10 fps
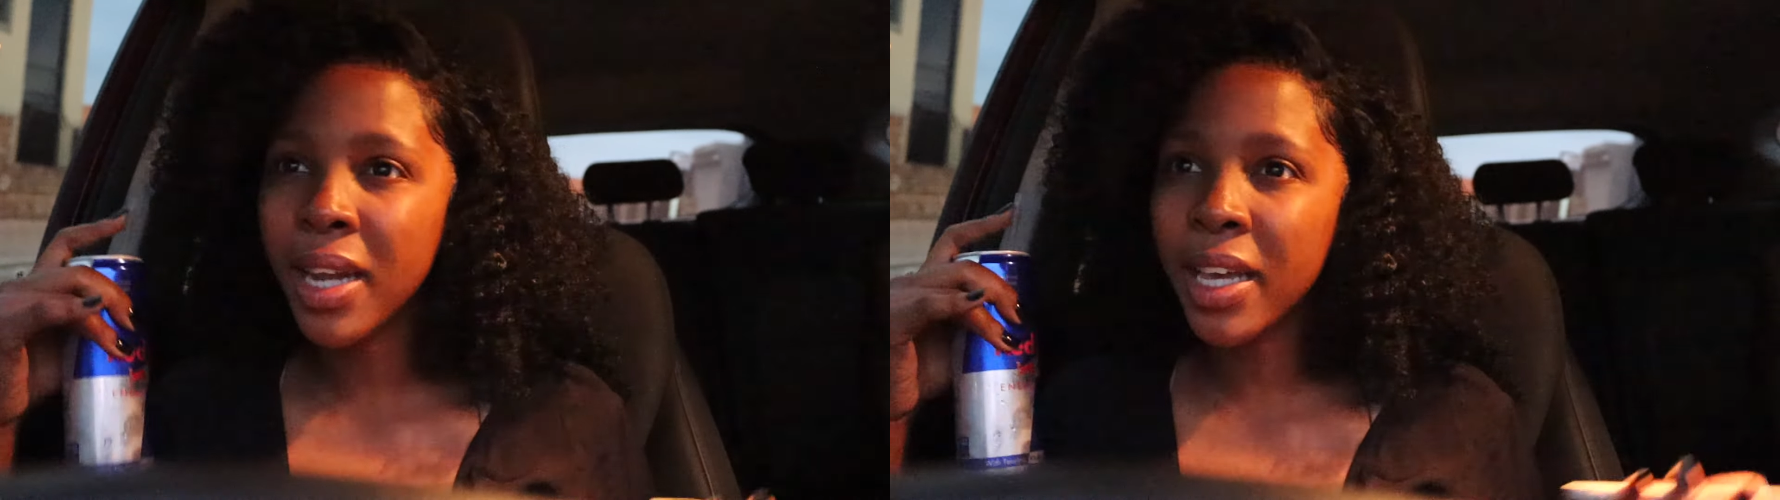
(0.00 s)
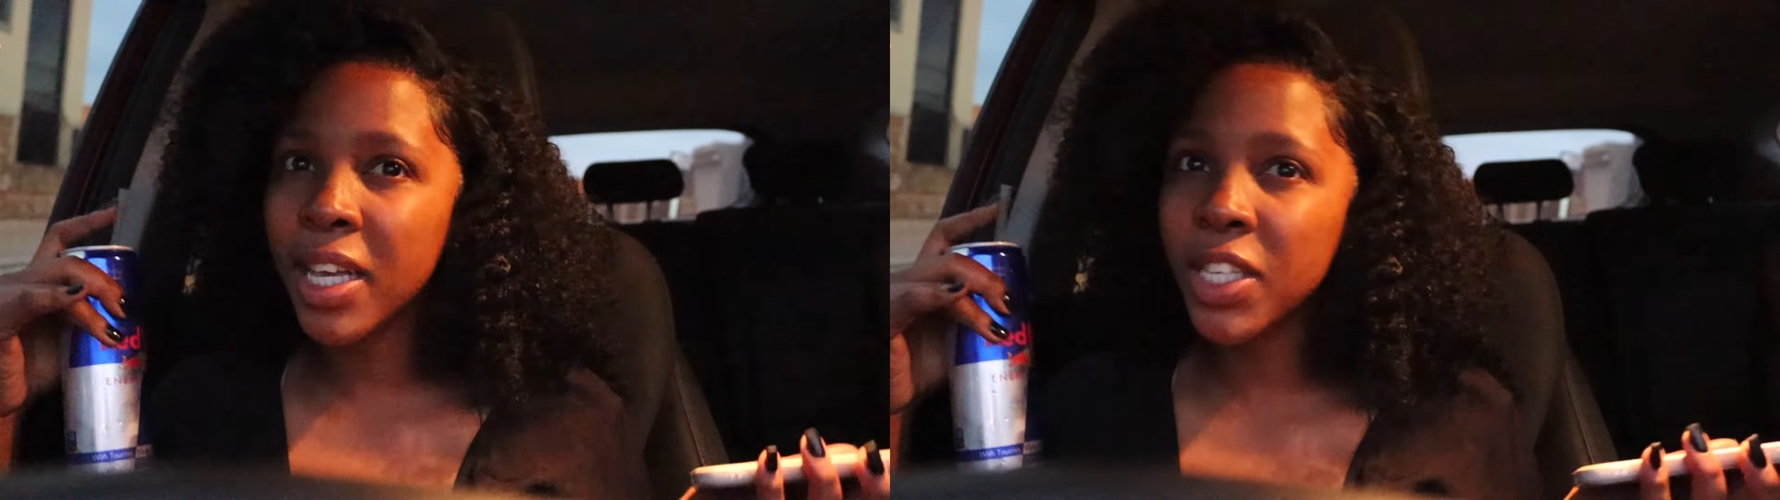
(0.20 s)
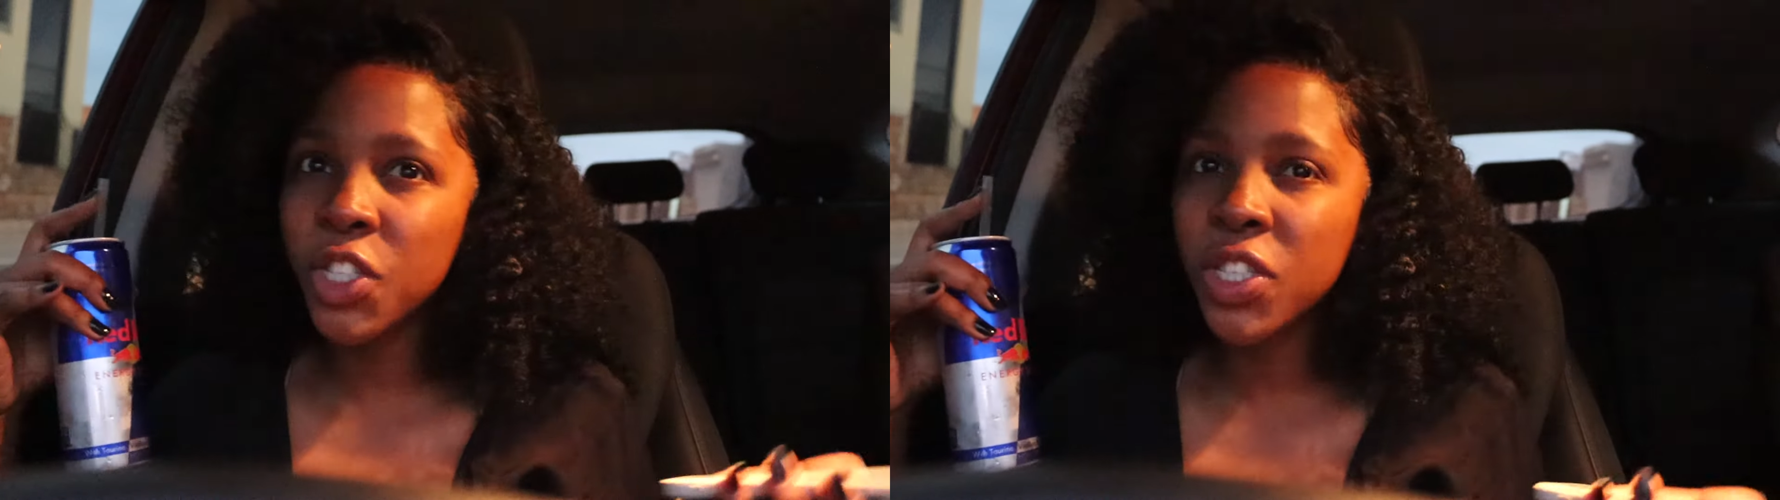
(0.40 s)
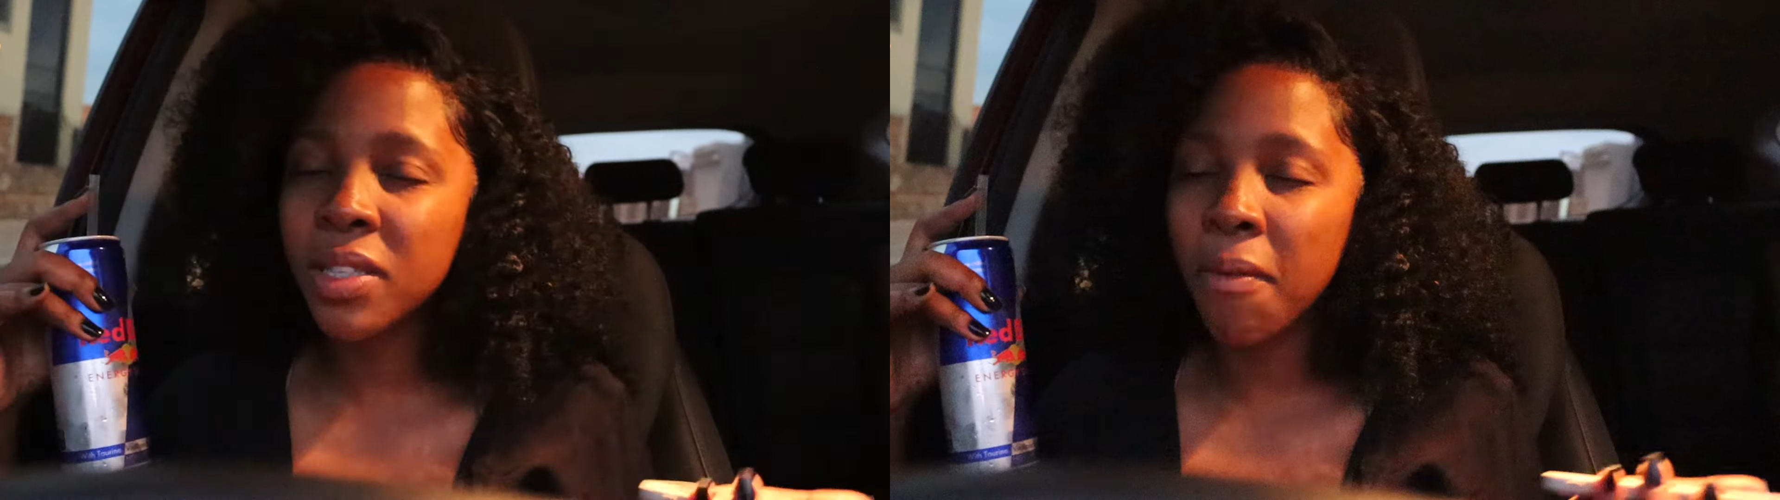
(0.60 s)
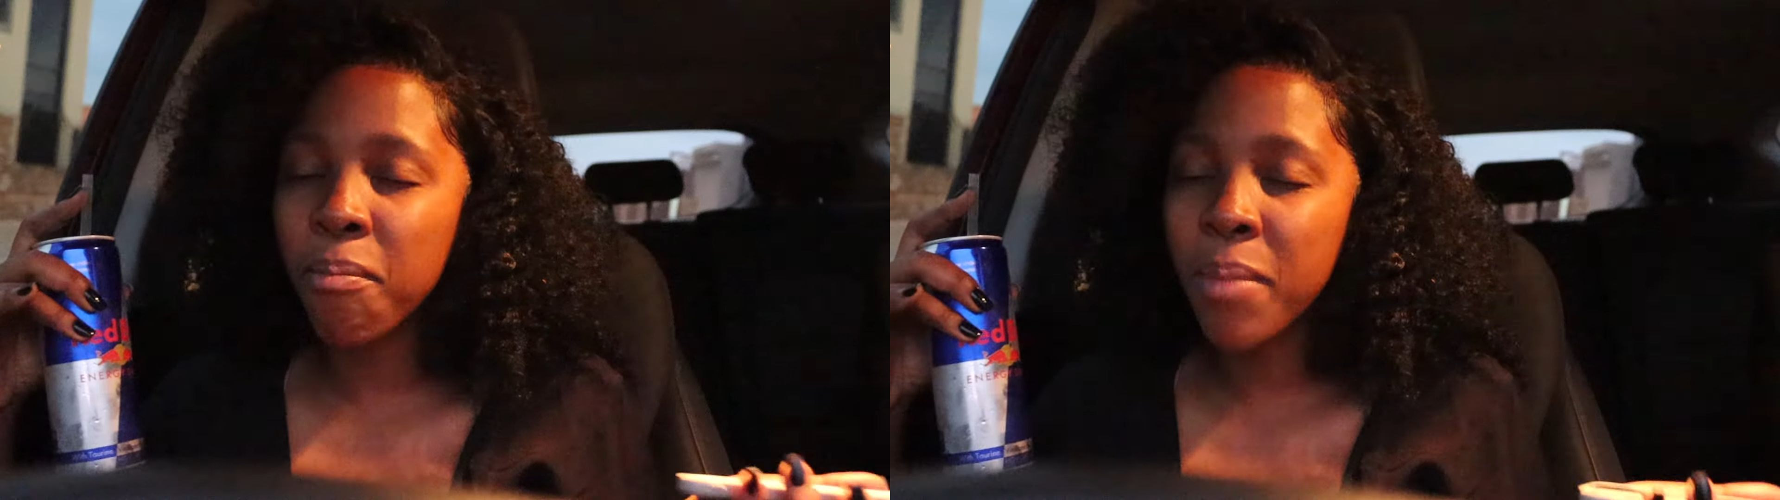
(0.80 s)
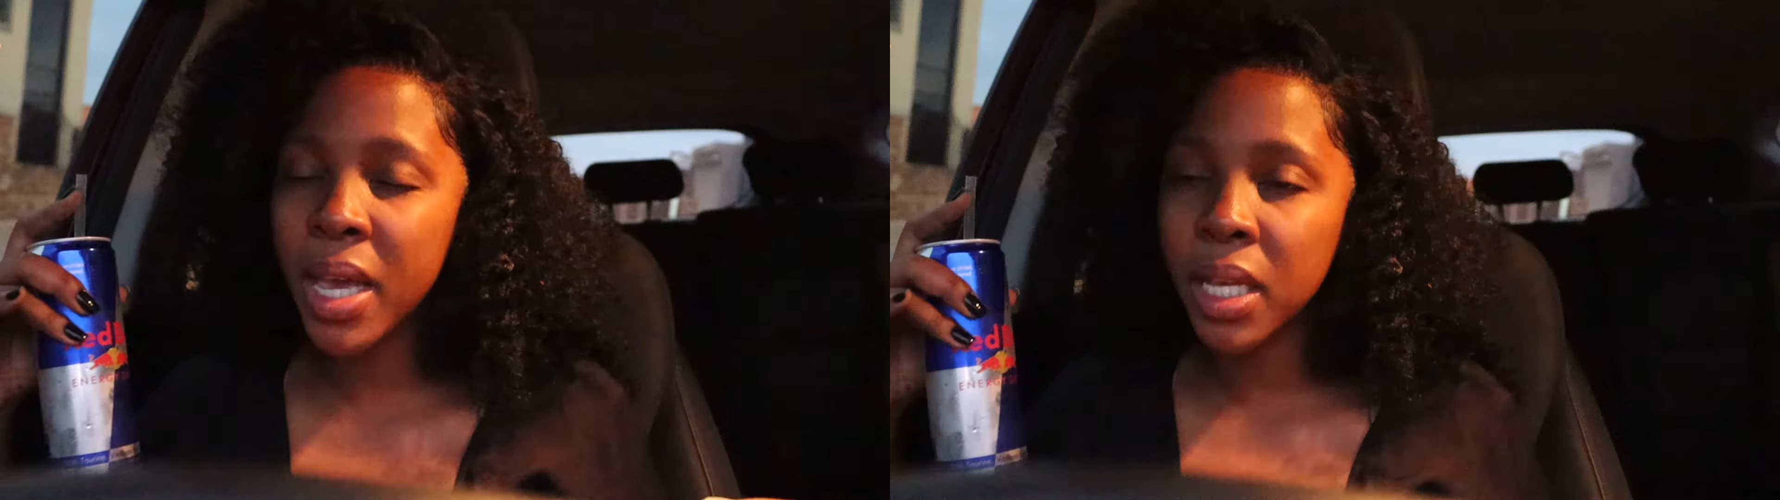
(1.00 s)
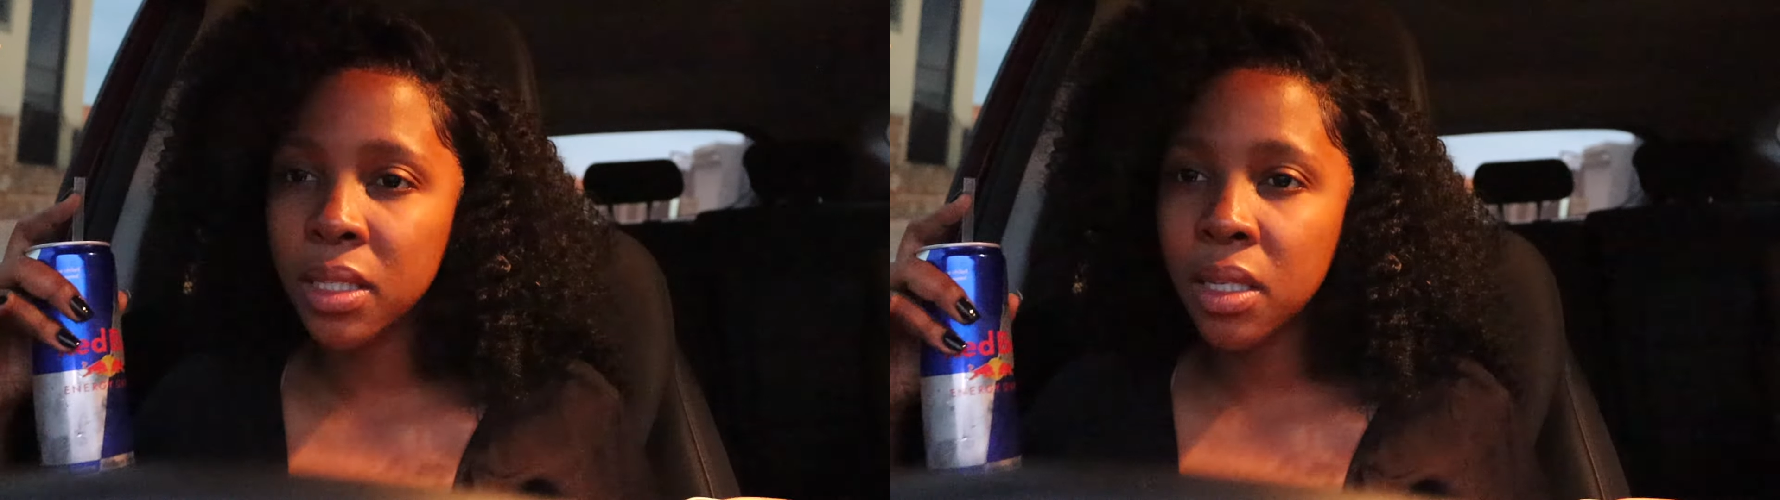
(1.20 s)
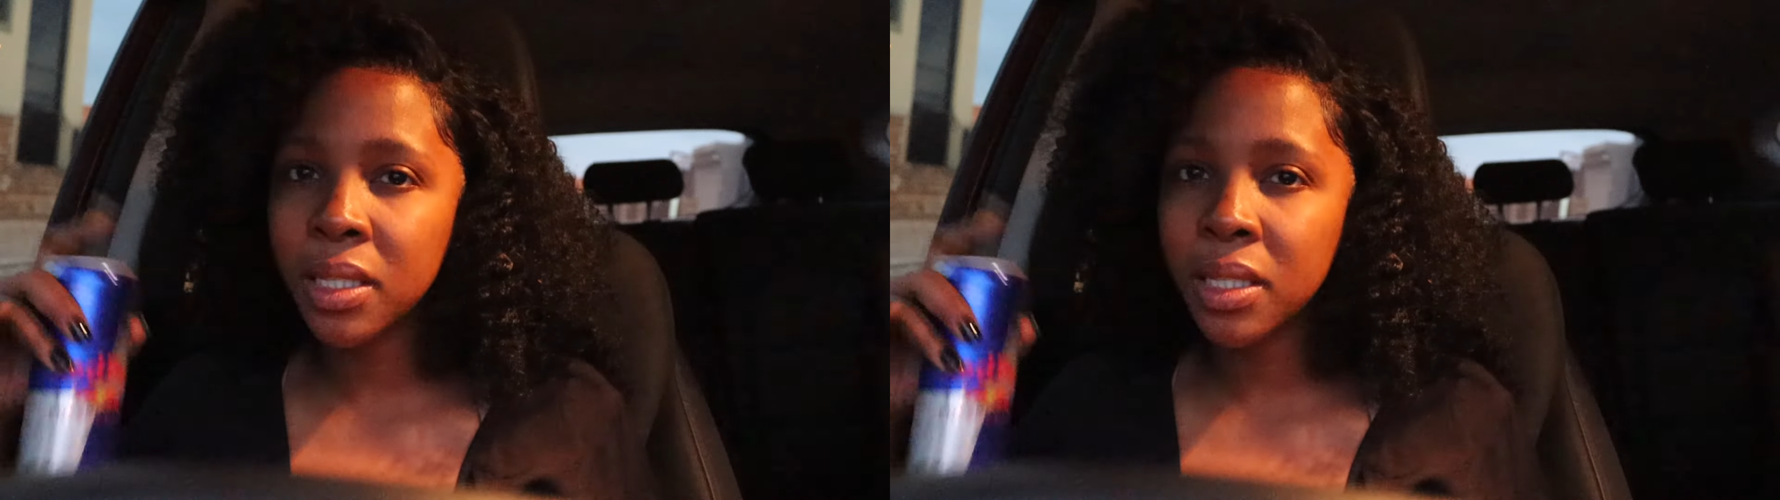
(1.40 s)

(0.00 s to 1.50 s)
like it's just a mess.